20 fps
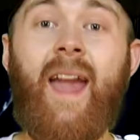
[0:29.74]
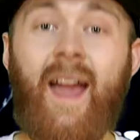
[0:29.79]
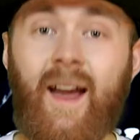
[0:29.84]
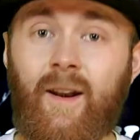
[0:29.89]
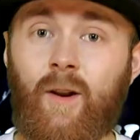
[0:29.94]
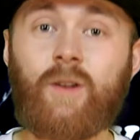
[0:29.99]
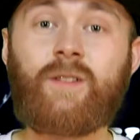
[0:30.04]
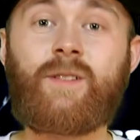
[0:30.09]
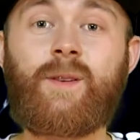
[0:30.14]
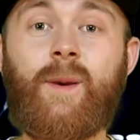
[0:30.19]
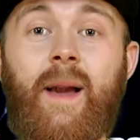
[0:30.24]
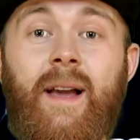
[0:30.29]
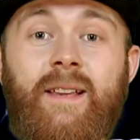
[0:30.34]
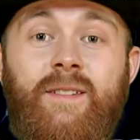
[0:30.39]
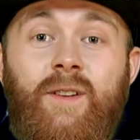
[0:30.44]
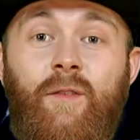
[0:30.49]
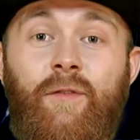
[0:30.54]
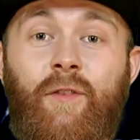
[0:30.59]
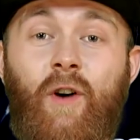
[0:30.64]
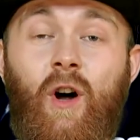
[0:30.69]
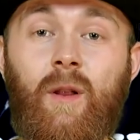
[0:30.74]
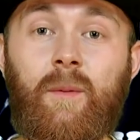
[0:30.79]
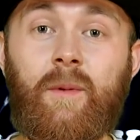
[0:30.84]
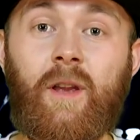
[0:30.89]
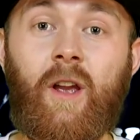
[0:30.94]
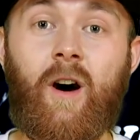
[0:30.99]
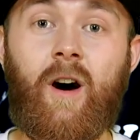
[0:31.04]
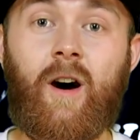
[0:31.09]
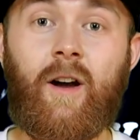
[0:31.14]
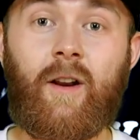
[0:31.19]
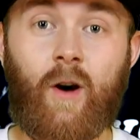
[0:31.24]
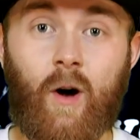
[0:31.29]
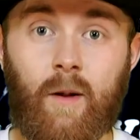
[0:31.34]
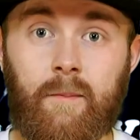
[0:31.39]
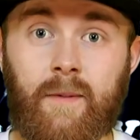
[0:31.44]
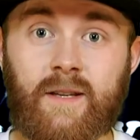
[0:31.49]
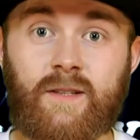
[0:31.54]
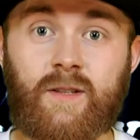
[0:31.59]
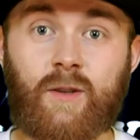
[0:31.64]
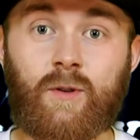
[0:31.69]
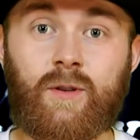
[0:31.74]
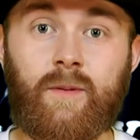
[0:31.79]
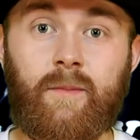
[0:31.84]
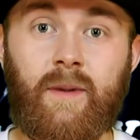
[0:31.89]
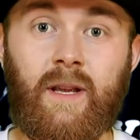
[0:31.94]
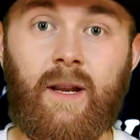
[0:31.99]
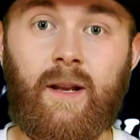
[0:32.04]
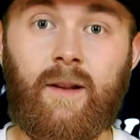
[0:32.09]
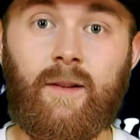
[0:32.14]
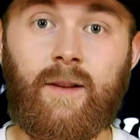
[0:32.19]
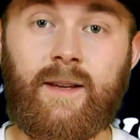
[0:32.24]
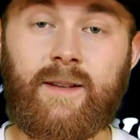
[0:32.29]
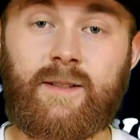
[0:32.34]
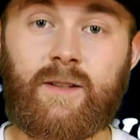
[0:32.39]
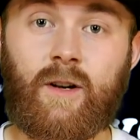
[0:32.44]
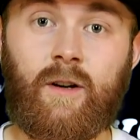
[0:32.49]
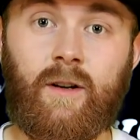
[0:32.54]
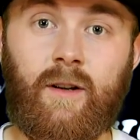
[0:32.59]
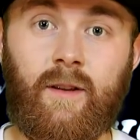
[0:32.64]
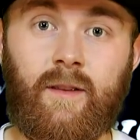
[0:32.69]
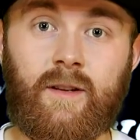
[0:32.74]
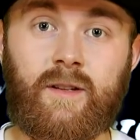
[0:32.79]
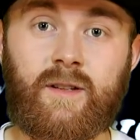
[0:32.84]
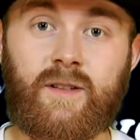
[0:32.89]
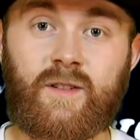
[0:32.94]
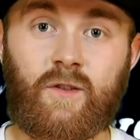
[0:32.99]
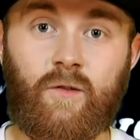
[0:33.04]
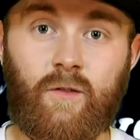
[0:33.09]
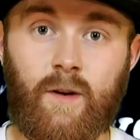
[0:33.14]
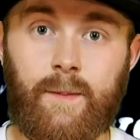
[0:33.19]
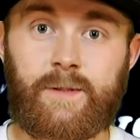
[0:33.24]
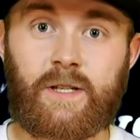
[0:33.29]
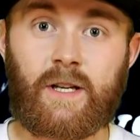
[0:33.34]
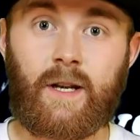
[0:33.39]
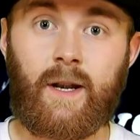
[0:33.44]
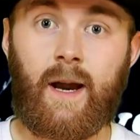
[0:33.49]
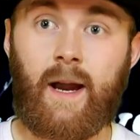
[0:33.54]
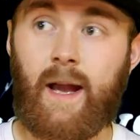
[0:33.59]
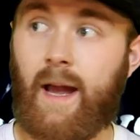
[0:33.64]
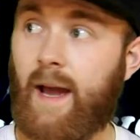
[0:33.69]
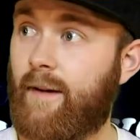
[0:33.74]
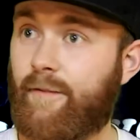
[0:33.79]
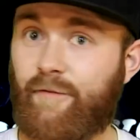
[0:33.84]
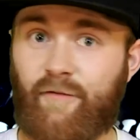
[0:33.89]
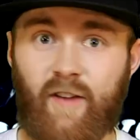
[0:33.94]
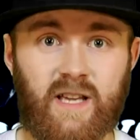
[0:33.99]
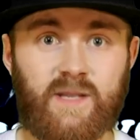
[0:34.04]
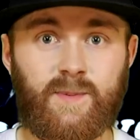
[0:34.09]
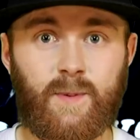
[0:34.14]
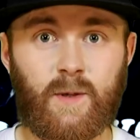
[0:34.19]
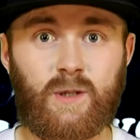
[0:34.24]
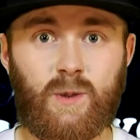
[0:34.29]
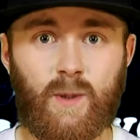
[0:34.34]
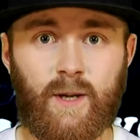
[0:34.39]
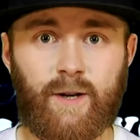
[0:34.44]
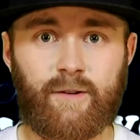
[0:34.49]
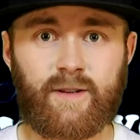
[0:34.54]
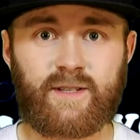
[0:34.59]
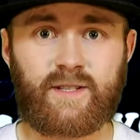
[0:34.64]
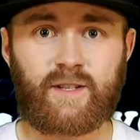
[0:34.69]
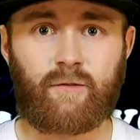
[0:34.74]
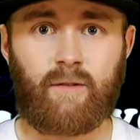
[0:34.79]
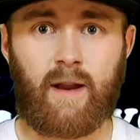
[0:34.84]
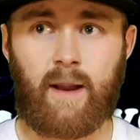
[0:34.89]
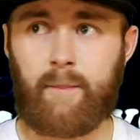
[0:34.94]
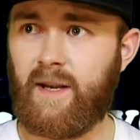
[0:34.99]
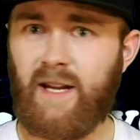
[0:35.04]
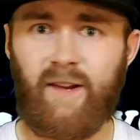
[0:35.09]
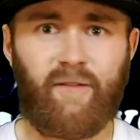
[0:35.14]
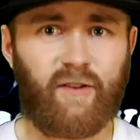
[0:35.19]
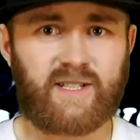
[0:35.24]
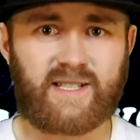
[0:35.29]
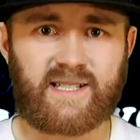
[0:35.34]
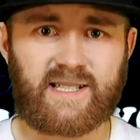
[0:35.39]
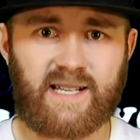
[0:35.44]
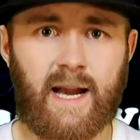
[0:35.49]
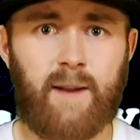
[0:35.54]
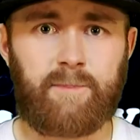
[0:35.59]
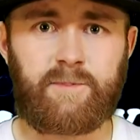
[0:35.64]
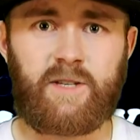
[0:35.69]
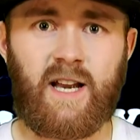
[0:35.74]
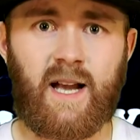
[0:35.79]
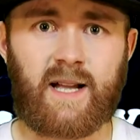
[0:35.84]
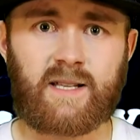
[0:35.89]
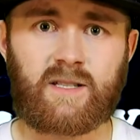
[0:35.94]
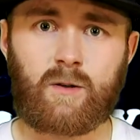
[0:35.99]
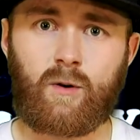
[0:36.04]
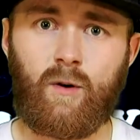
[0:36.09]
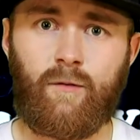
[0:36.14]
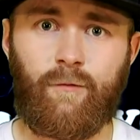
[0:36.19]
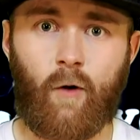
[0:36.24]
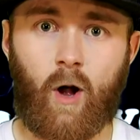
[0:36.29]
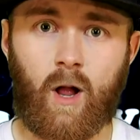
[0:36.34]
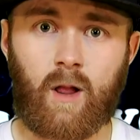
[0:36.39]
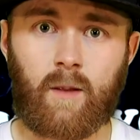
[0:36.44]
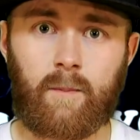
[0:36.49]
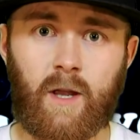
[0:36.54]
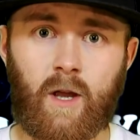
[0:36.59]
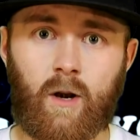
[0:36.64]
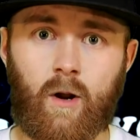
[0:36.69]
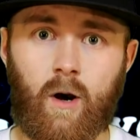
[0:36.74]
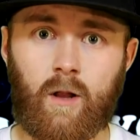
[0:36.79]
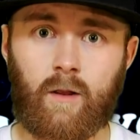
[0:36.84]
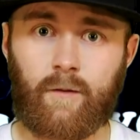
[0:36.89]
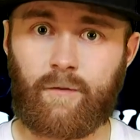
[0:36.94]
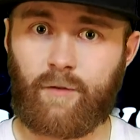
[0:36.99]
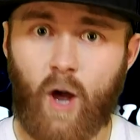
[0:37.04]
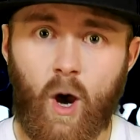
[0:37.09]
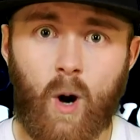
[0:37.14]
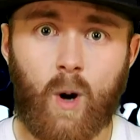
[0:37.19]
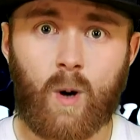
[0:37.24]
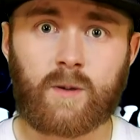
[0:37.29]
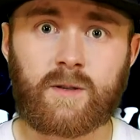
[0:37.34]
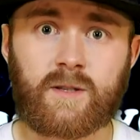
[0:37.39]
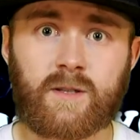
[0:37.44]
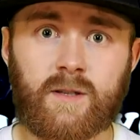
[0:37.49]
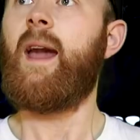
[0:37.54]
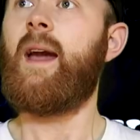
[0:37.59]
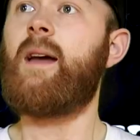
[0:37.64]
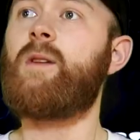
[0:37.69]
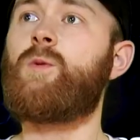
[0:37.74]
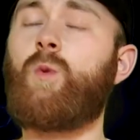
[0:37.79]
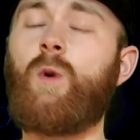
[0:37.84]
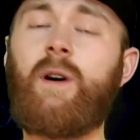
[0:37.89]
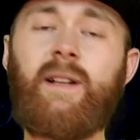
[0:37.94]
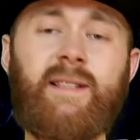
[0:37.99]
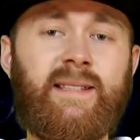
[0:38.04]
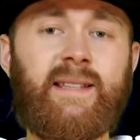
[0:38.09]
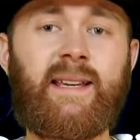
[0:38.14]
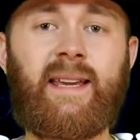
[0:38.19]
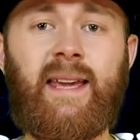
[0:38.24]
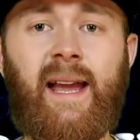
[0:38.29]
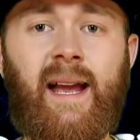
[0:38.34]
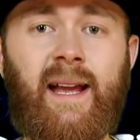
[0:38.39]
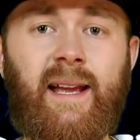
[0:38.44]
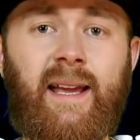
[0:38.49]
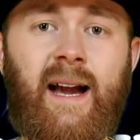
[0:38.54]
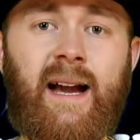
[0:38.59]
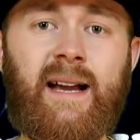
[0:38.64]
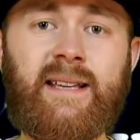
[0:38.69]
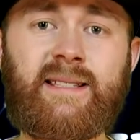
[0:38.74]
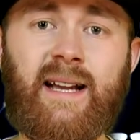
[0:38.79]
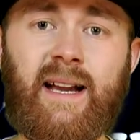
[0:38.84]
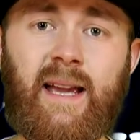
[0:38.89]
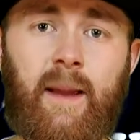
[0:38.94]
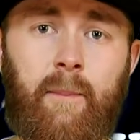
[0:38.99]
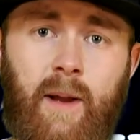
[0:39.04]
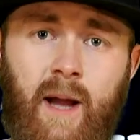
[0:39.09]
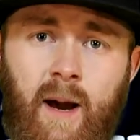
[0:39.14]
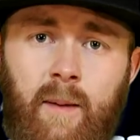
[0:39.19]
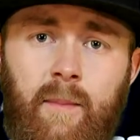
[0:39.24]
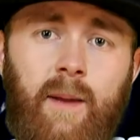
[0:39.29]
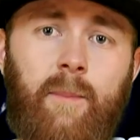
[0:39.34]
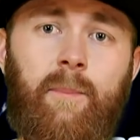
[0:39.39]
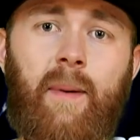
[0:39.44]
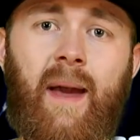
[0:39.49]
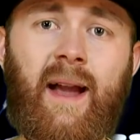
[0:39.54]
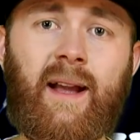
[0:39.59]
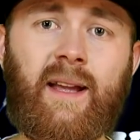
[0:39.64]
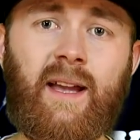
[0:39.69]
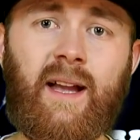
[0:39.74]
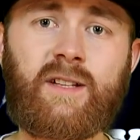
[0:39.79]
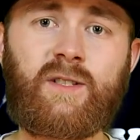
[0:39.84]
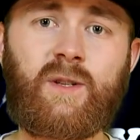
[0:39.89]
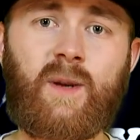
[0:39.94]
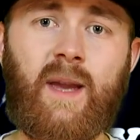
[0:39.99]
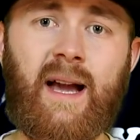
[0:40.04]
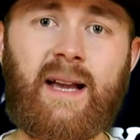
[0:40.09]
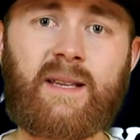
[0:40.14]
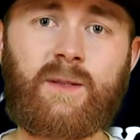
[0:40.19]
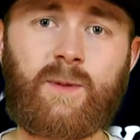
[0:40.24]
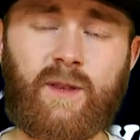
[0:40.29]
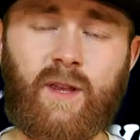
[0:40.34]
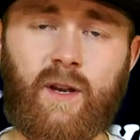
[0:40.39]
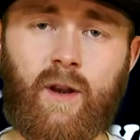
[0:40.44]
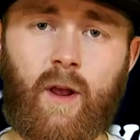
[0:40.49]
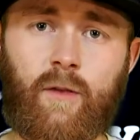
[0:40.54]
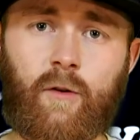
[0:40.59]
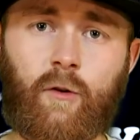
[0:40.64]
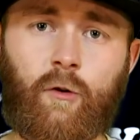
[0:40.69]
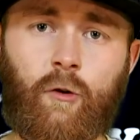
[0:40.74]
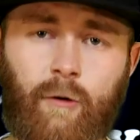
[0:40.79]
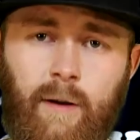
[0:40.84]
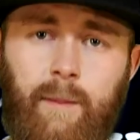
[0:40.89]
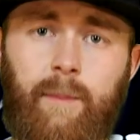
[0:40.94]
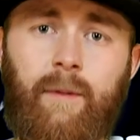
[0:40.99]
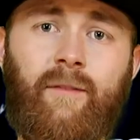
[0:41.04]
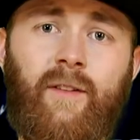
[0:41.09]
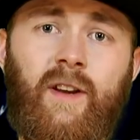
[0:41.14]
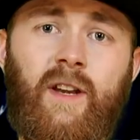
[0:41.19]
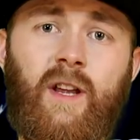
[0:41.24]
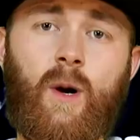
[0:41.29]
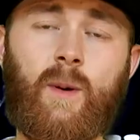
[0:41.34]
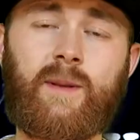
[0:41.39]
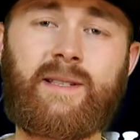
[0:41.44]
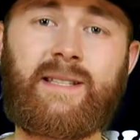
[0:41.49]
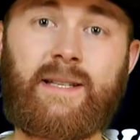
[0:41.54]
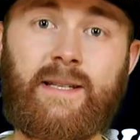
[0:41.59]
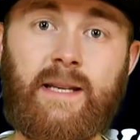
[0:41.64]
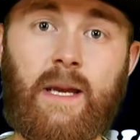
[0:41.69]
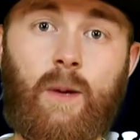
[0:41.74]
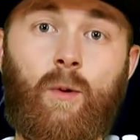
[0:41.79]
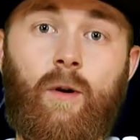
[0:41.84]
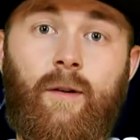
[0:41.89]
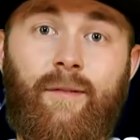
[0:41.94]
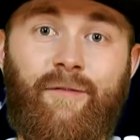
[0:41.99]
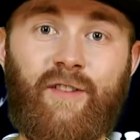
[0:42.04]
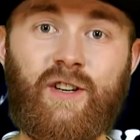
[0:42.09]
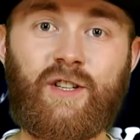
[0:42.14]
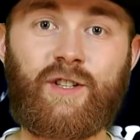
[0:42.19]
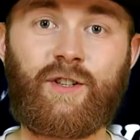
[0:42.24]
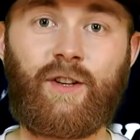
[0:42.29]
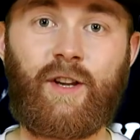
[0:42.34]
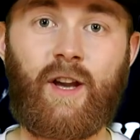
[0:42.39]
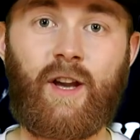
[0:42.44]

And also, guys, go follow me on all my social media. Links are in the description. I have Facebook, Twitter, Instagram, and even Snapchat, so go follow me on all of those. And once again, guys, I am coming back at you guys with another creepy video, and today we're officially